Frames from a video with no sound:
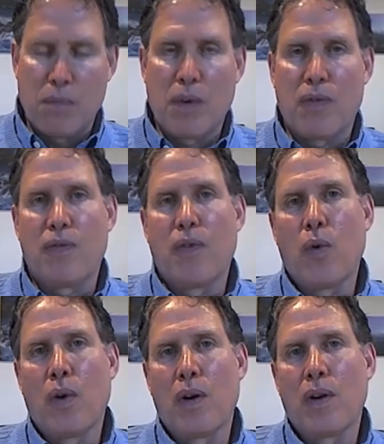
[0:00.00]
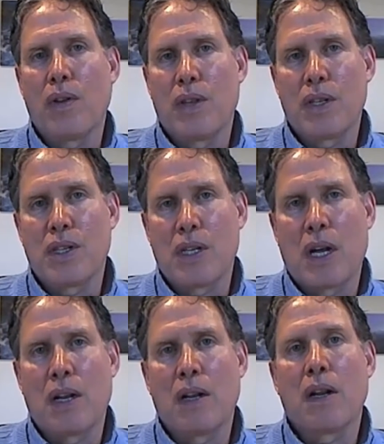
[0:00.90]
before the
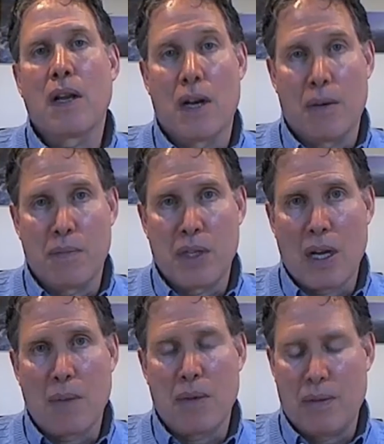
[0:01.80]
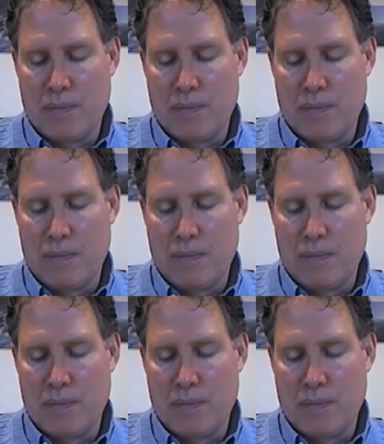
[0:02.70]
sun comes up.